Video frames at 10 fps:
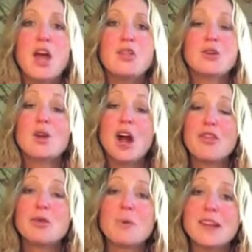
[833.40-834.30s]
There are
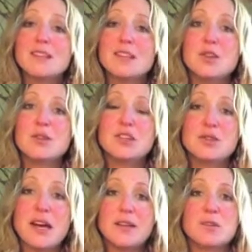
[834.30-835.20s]
other ways that you can
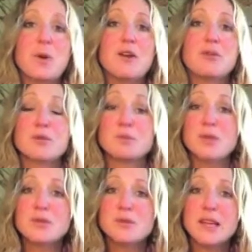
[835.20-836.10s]
do that as well, through
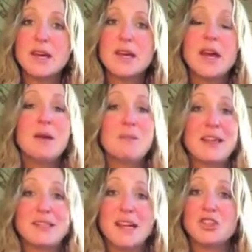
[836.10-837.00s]
music,
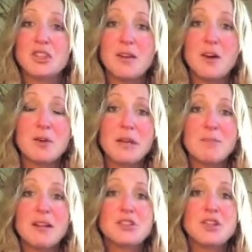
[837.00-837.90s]
meditation I've already
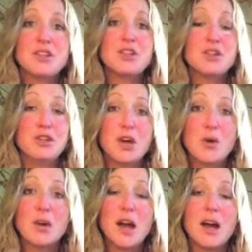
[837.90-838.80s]
mentioned,
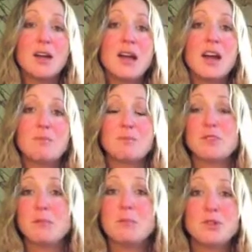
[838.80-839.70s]
yoga.
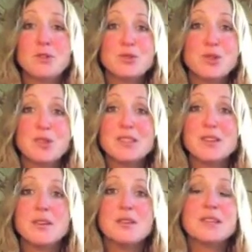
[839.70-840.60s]
Some people use
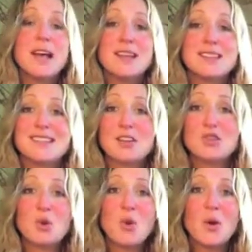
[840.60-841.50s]
crystals,
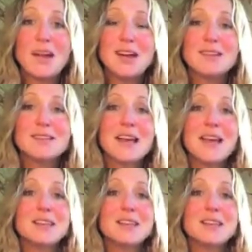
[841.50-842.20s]
essential oils.